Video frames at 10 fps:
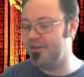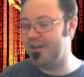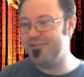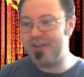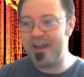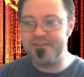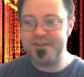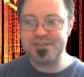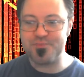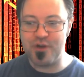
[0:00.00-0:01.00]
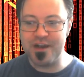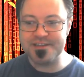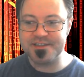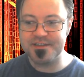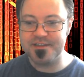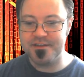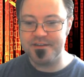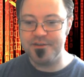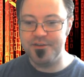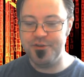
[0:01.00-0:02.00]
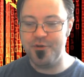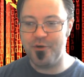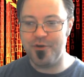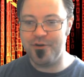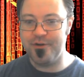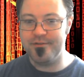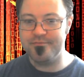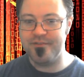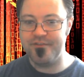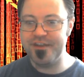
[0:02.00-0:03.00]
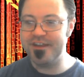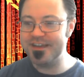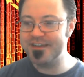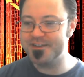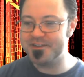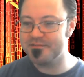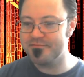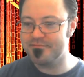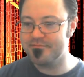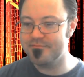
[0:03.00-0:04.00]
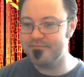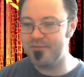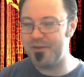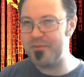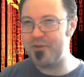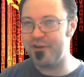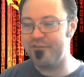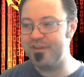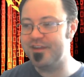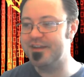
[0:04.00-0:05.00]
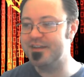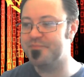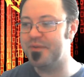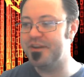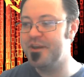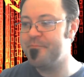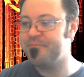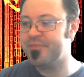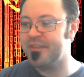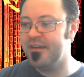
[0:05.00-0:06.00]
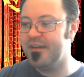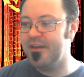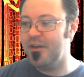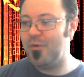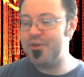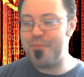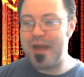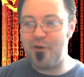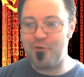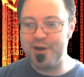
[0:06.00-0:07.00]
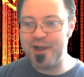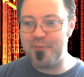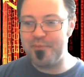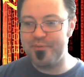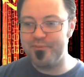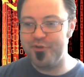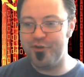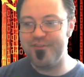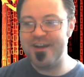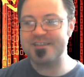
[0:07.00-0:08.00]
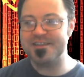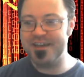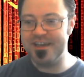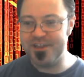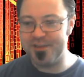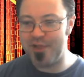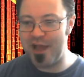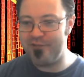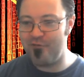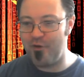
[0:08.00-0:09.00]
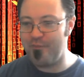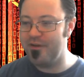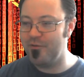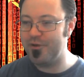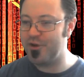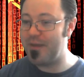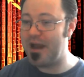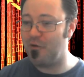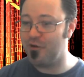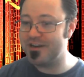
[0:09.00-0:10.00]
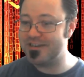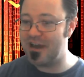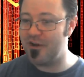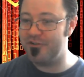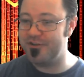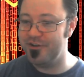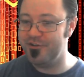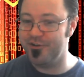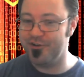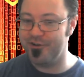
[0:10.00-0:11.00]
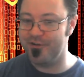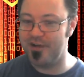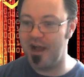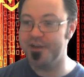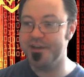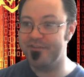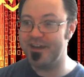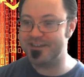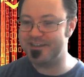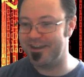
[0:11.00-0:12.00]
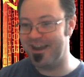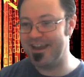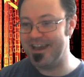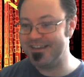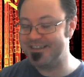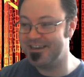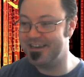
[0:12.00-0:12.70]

you kind of express your feelings, well, maybe not your feelings, but when you're powering up, you're vesting in the platform. When you're powering down, you're uninvesting, I guess.